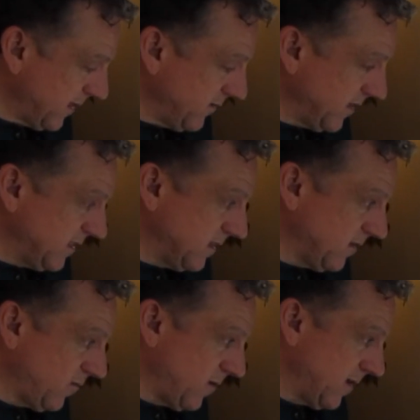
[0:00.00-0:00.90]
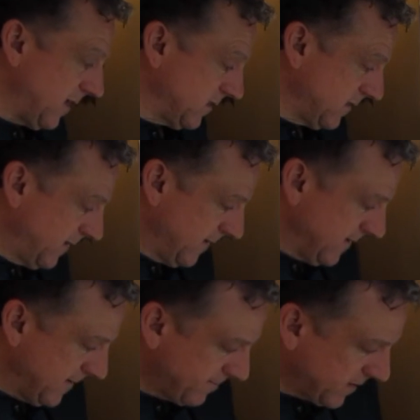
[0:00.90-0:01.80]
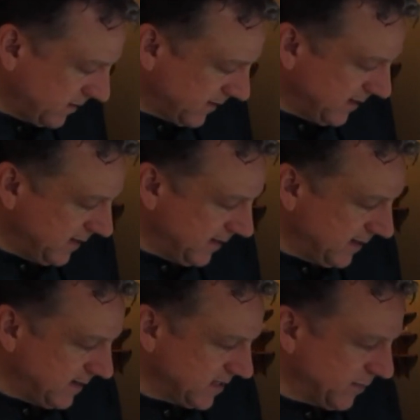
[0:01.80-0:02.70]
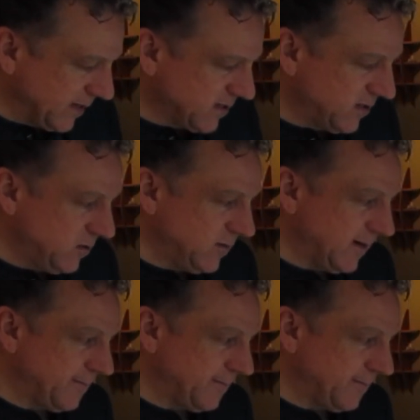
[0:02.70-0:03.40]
Everything's in there for you guys. Okay, and it's best to